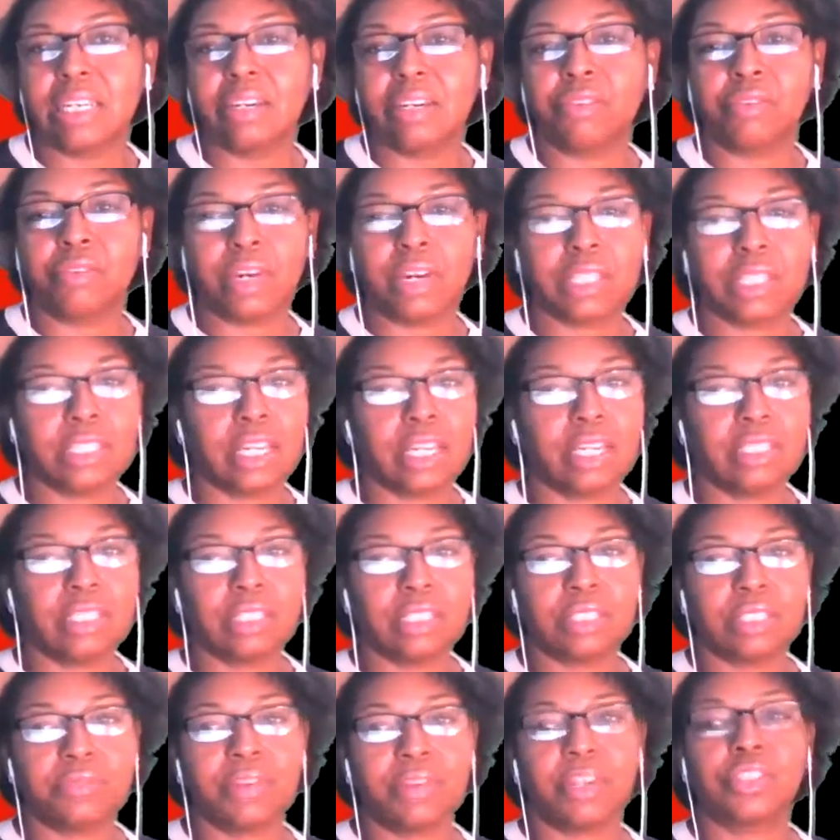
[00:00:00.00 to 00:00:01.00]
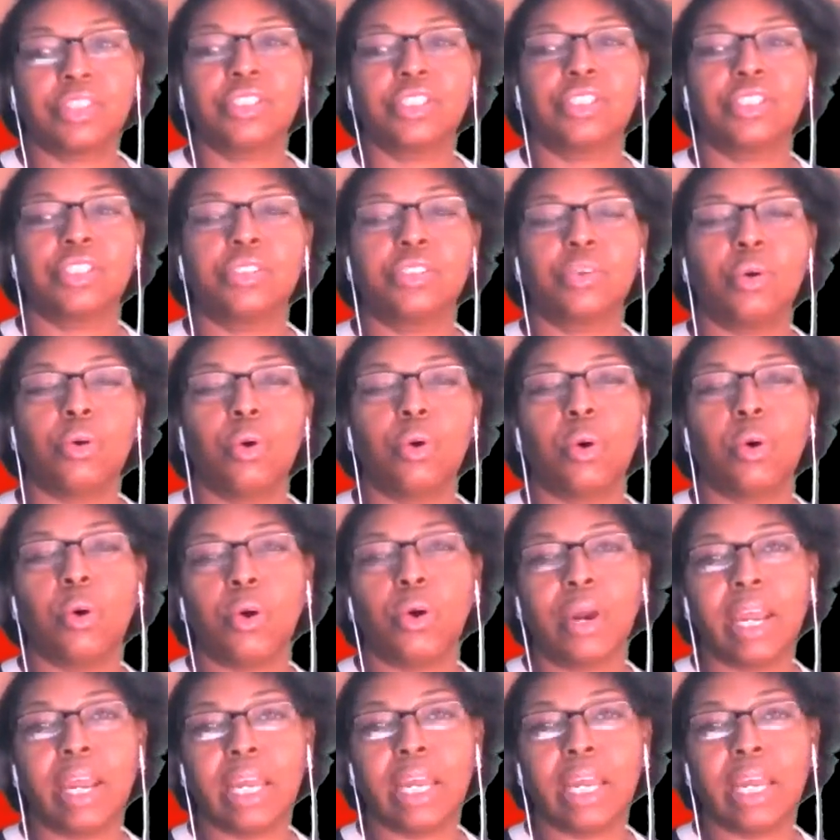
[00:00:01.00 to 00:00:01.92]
erectile dysfunction, or